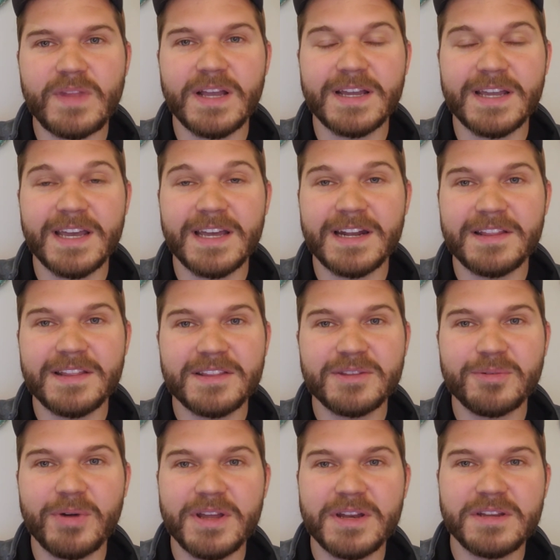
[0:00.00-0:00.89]
again, I think
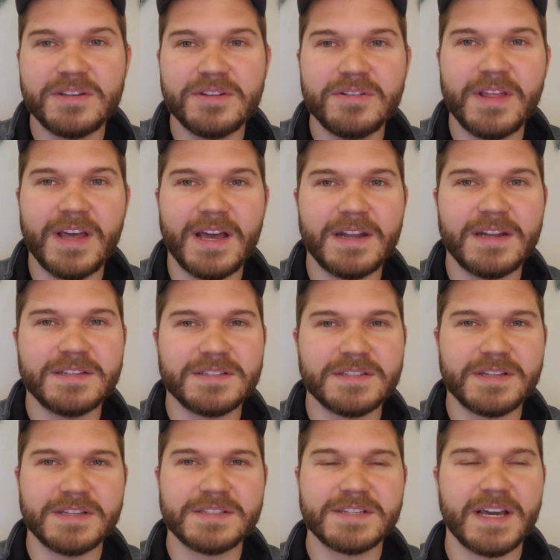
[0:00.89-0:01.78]
the way to do that
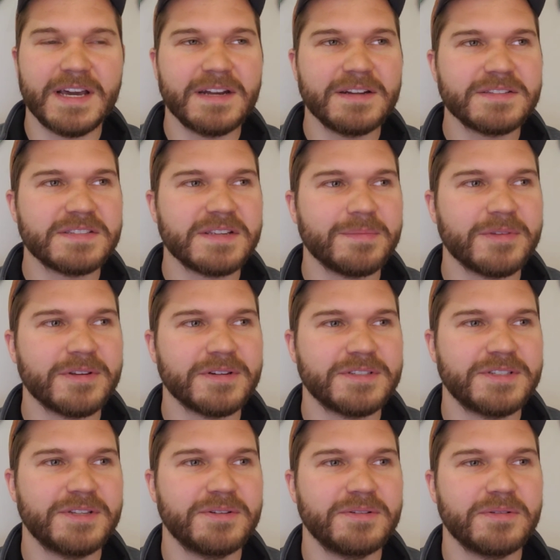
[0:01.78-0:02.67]
is kind of similar
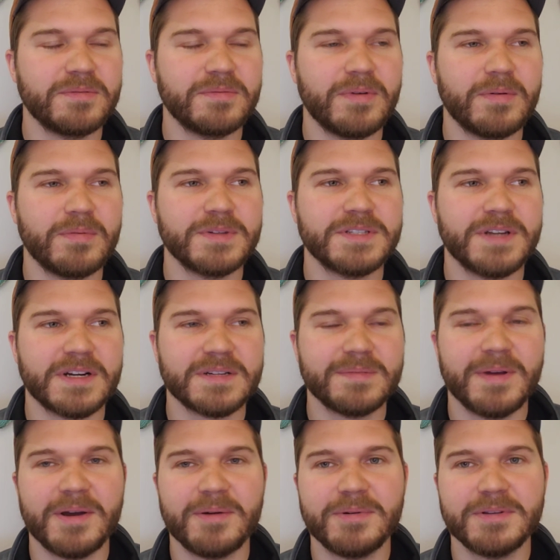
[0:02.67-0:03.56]
to what we talked
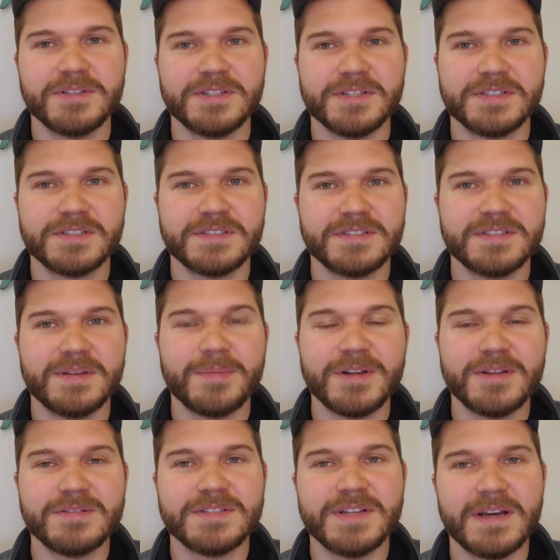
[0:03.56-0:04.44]
about with just
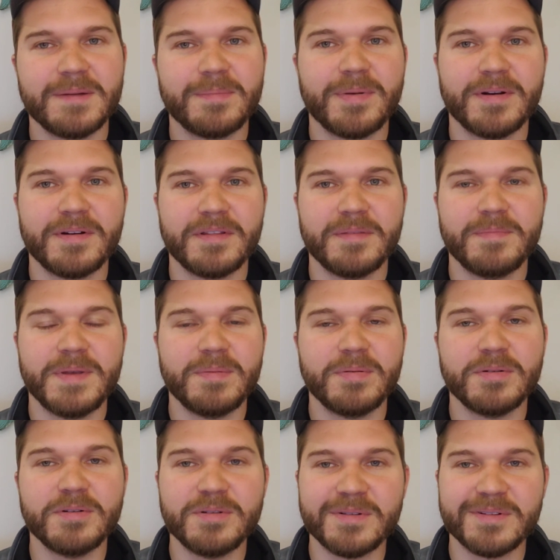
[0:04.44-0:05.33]
somebody who's not a part of the
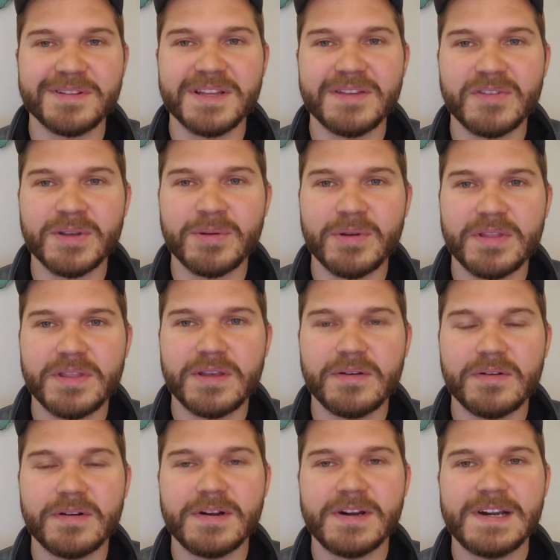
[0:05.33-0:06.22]
people who are living with
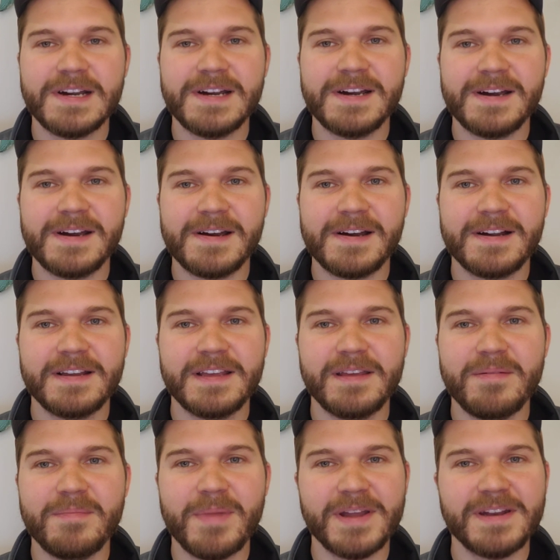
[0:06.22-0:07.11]
you.
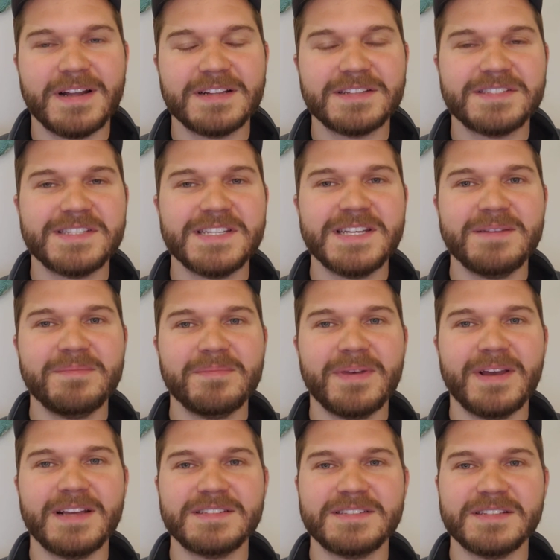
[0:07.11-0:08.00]
It might not
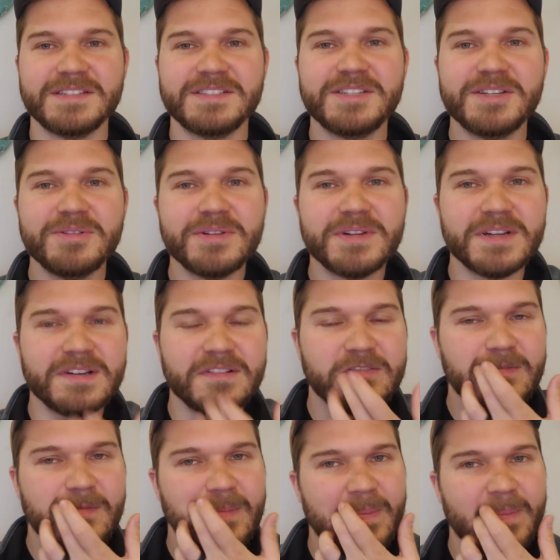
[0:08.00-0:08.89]
seem as intuitive